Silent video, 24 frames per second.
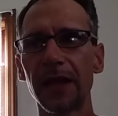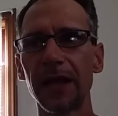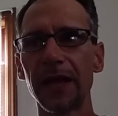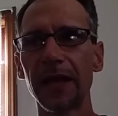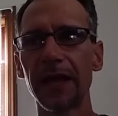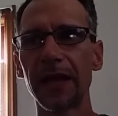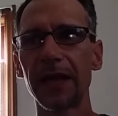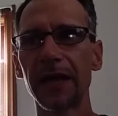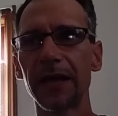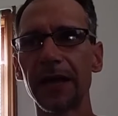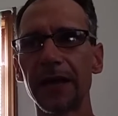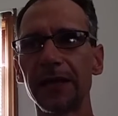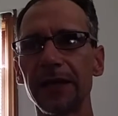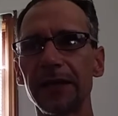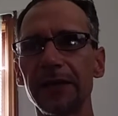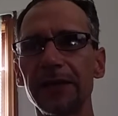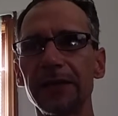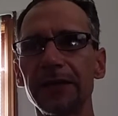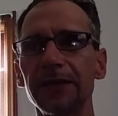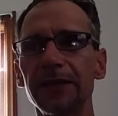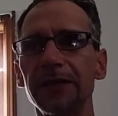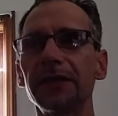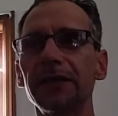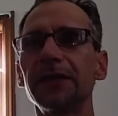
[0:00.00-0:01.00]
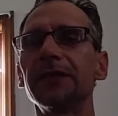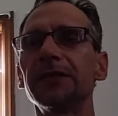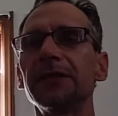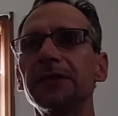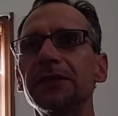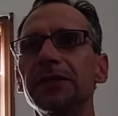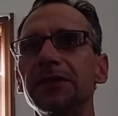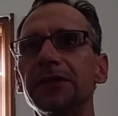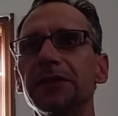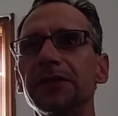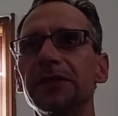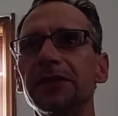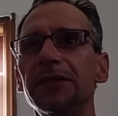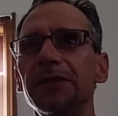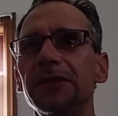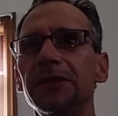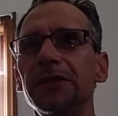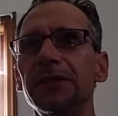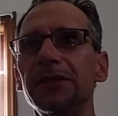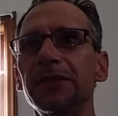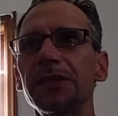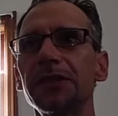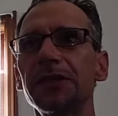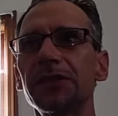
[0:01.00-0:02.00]
and
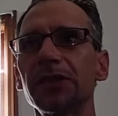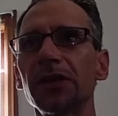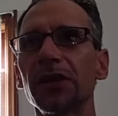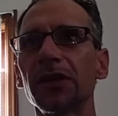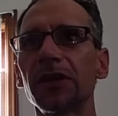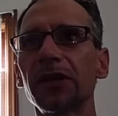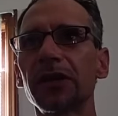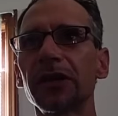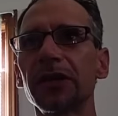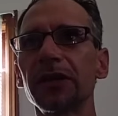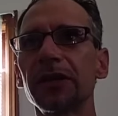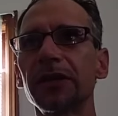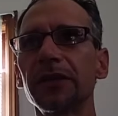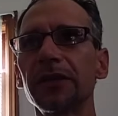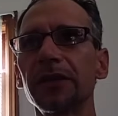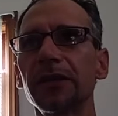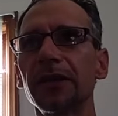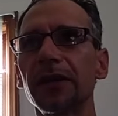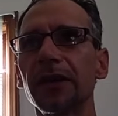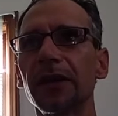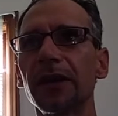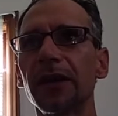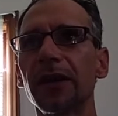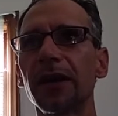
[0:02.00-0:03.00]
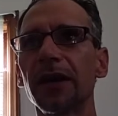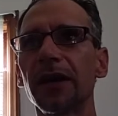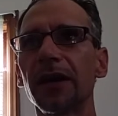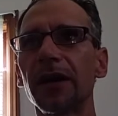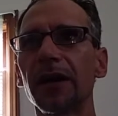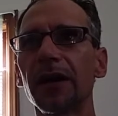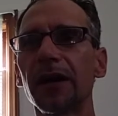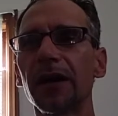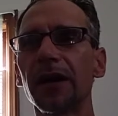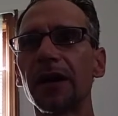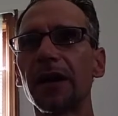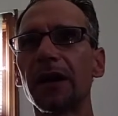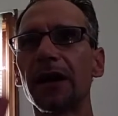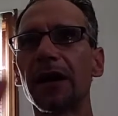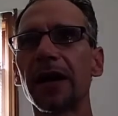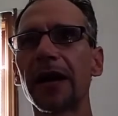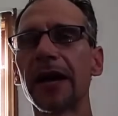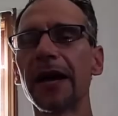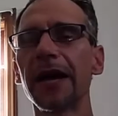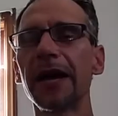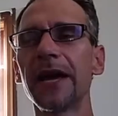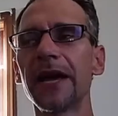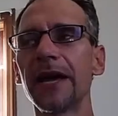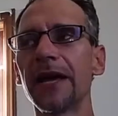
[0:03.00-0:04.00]
she's looking
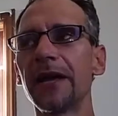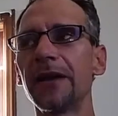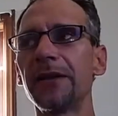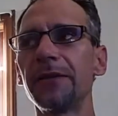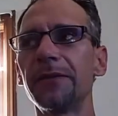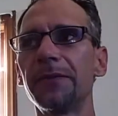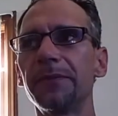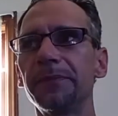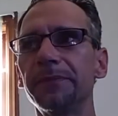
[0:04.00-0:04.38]
ahead.